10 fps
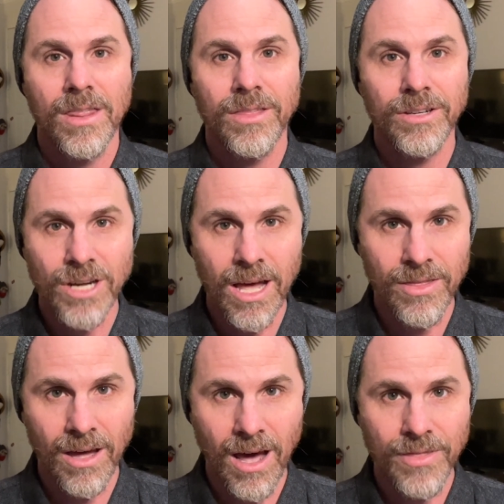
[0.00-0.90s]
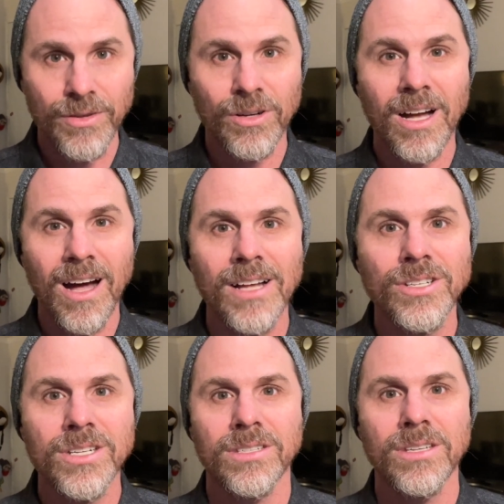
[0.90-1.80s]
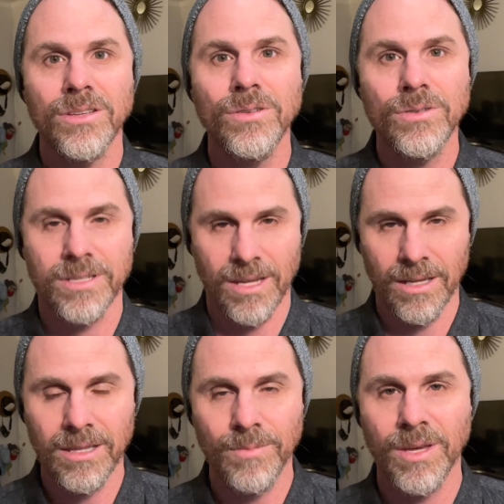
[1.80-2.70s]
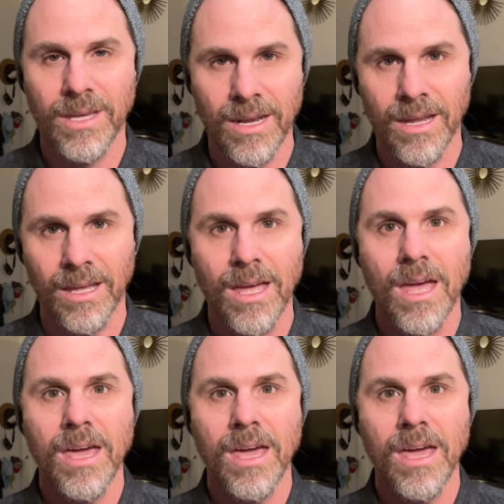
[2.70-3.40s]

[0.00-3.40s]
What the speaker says: the author consciously used "in the beginning"